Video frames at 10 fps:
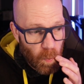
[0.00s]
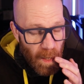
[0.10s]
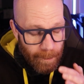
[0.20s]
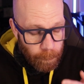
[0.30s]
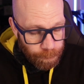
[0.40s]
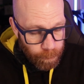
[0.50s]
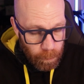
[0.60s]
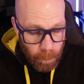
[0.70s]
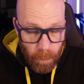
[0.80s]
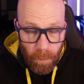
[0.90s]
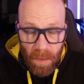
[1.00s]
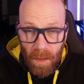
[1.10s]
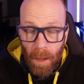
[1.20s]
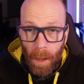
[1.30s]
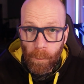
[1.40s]
Wow,
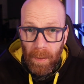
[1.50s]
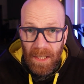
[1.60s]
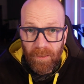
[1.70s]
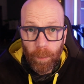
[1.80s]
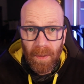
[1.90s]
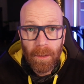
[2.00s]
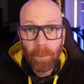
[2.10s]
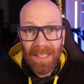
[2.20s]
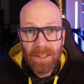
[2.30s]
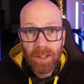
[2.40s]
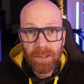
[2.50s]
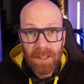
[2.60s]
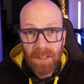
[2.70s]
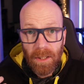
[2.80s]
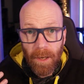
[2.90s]
unbelievably, the pasta
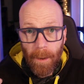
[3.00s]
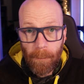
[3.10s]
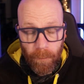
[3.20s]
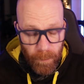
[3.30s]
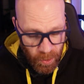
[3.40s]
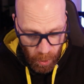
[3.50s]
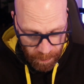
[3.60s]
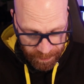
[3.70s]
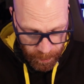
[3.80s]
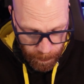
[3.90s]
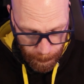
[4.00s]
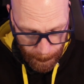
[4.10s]
is soft.